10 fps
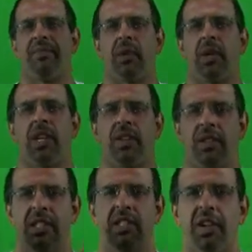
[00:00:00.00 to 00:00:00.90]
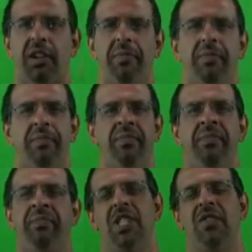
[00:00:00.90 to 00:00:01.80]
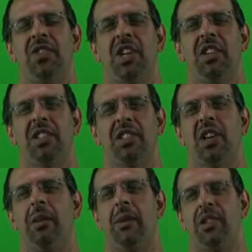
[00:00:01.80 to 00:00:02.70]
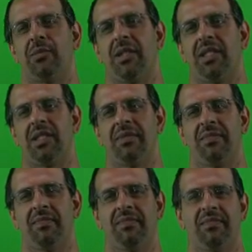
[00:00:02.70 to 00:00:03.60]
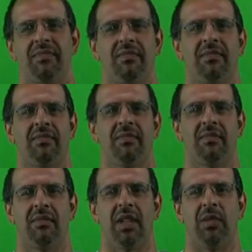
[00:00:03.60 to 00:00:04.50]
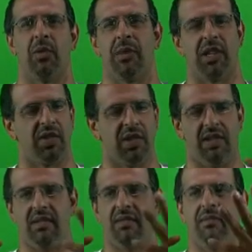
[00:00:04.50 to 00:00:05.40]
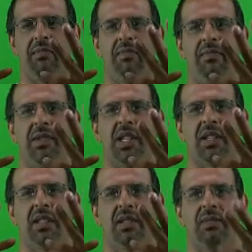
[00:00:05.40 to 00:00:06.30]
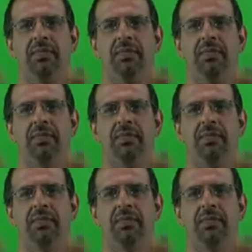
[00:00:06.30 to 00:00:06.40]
Here we go. Let's start it. Steve Jones is called measurements. And we're measuring 6.